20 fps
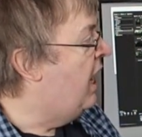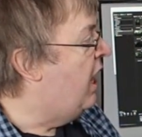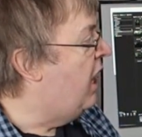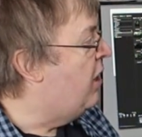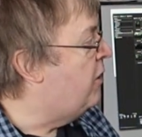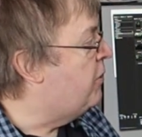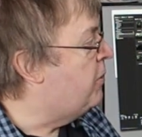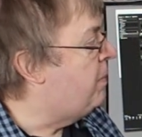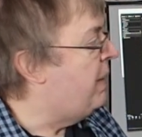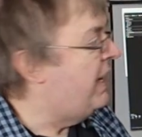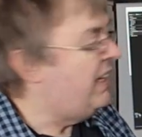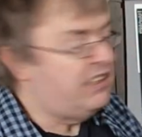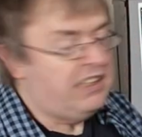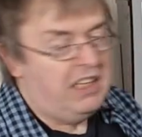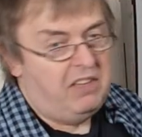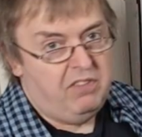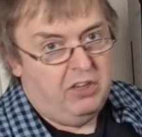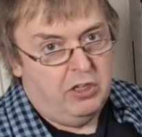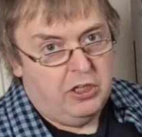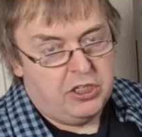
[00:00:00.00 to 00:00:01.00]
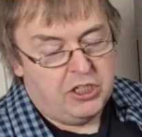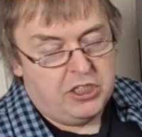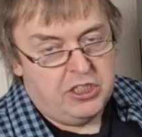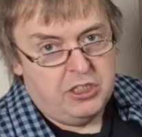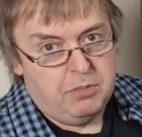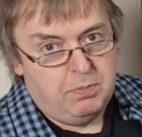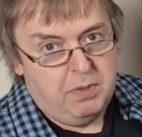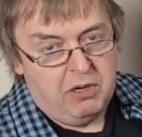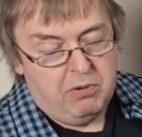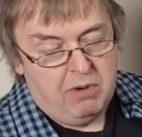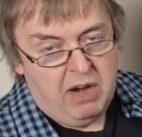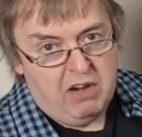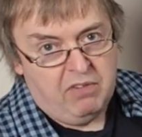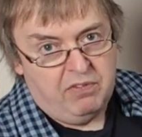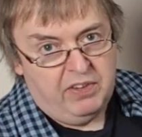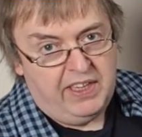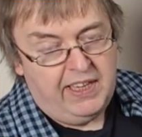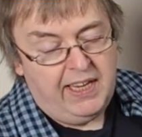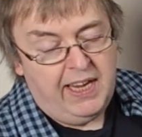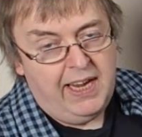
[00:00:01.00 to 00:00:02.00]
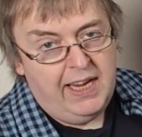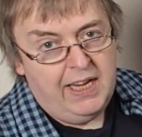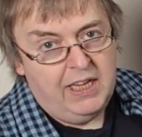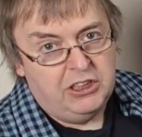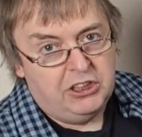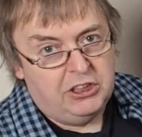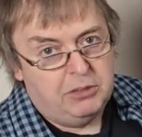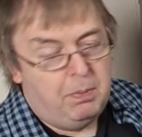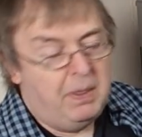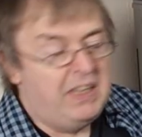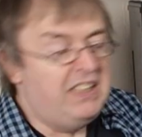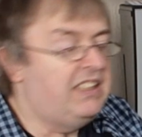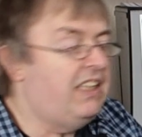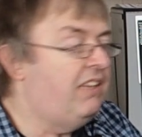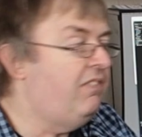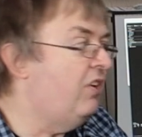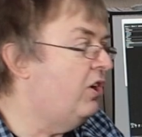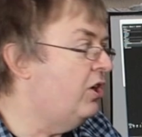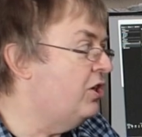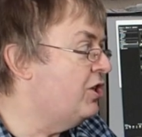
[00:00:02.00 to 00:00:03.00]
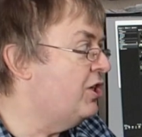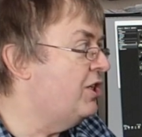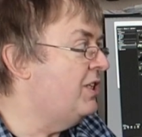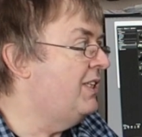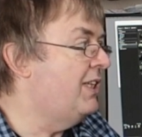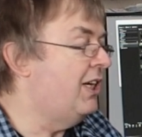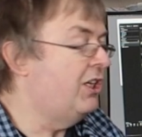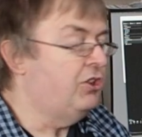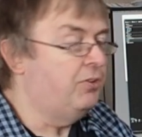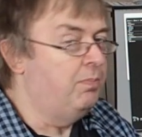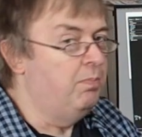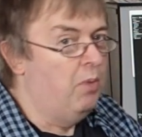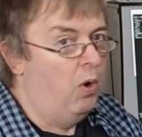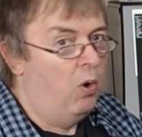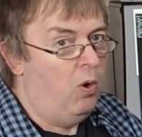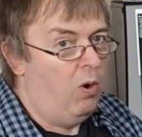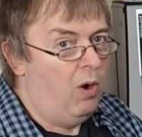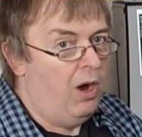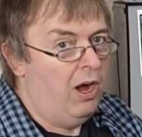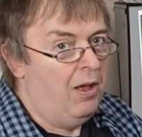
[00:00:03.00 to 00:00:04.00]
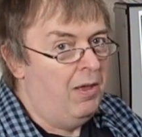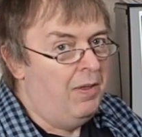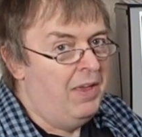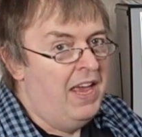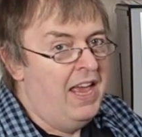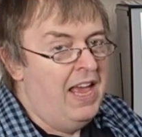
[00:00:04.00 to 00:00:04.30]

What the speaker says: The PC version has been around for years. The PC version does more.